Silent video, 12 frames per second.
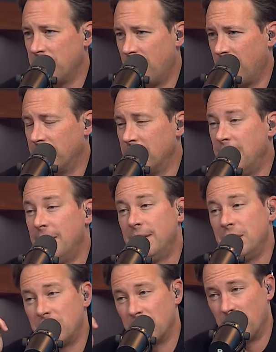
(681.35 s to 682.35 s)
off.
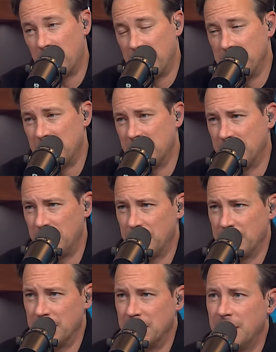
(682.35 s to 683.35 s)
So, what I'm telling you
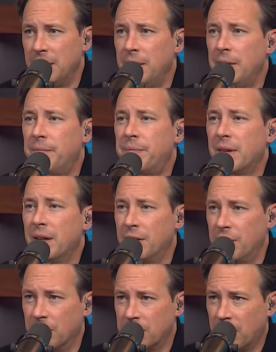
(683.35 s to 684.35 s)
is
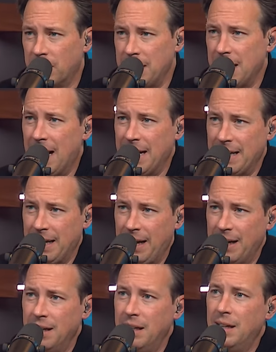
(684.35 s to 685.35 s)
you're starting to
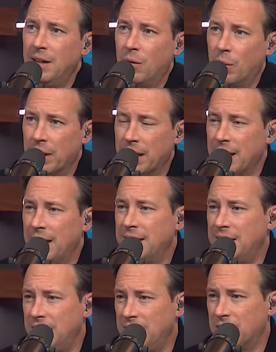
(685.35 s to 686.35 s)
ideate where can I
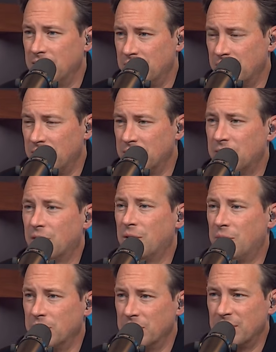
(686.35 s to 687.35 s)
teach adults or
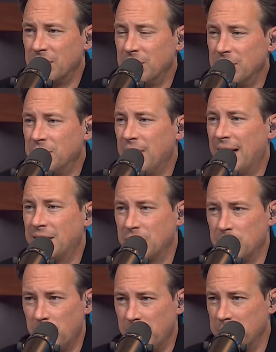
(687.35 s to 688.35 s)
older students who actually
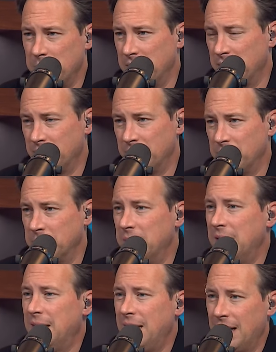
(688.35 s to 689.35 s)
want to be in the room?
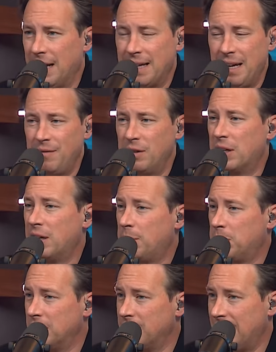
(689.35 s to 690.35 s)
And I gave you a
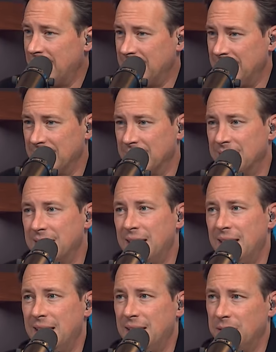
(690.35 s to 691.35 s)
couple of ideas.
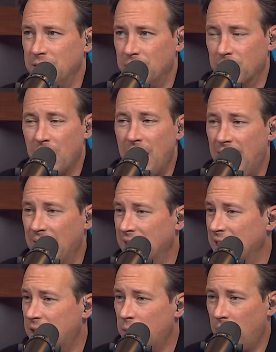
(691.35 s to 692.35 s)
You're mhm.
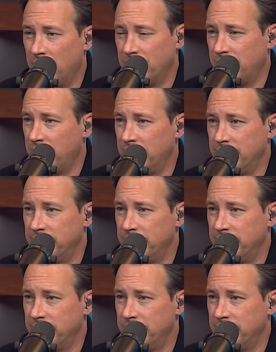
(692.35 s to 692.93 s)
highly I'd qualified. been